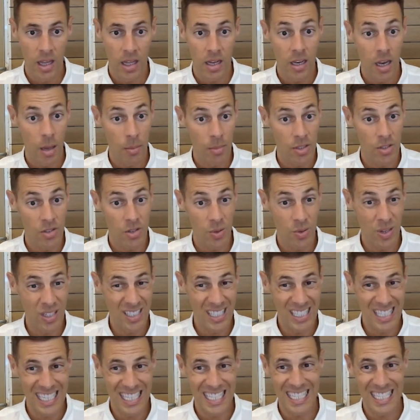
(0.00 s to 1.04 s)
Number 2 is
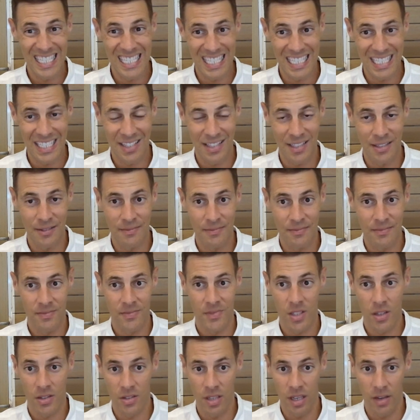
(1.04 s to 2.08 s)
it's consistent.
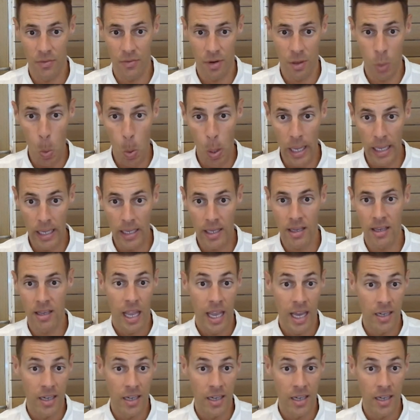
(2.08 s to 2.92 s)
So it's every week